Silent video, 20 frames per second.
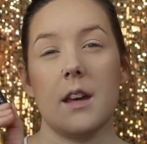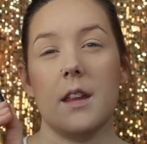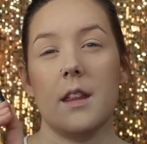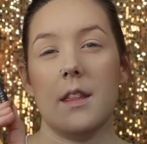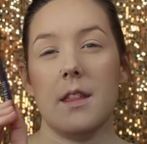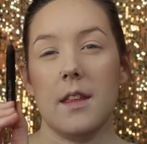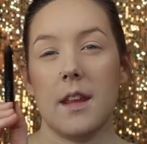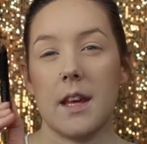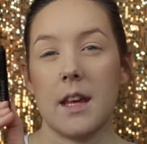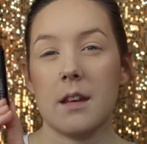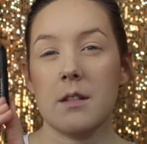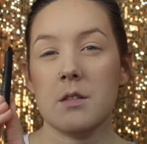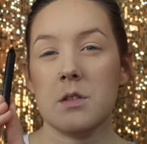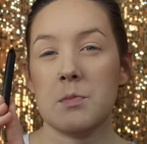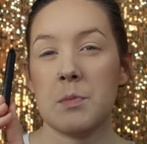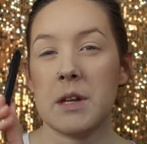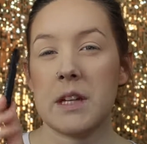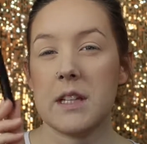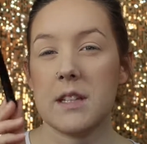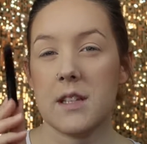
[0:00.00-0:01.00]
I think it
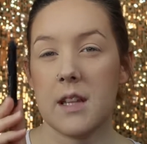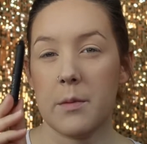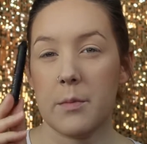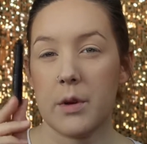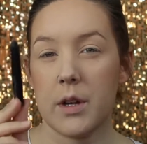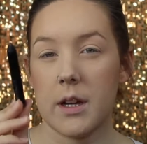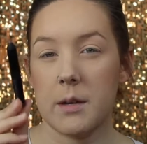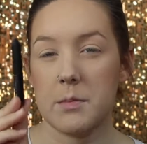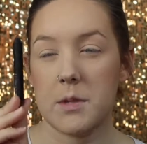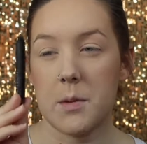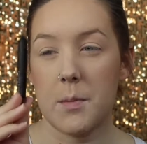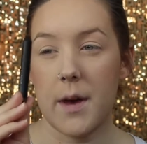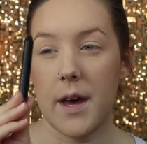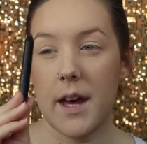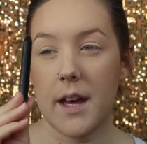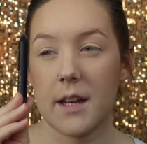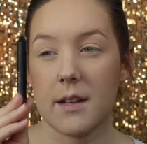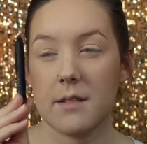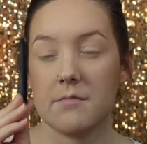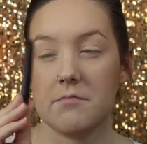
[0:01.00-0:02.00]
was my December Ipsy
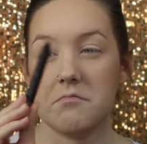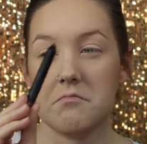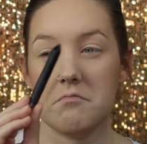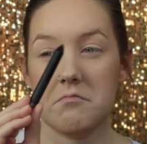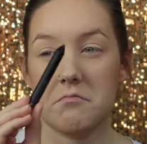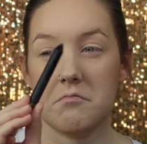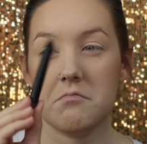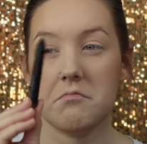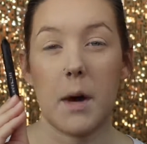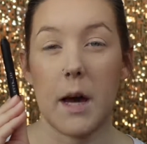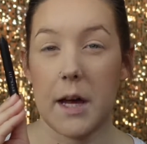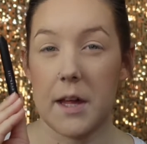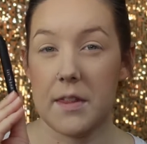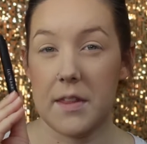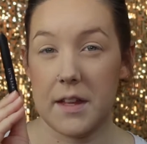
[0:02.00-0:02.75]
bag. I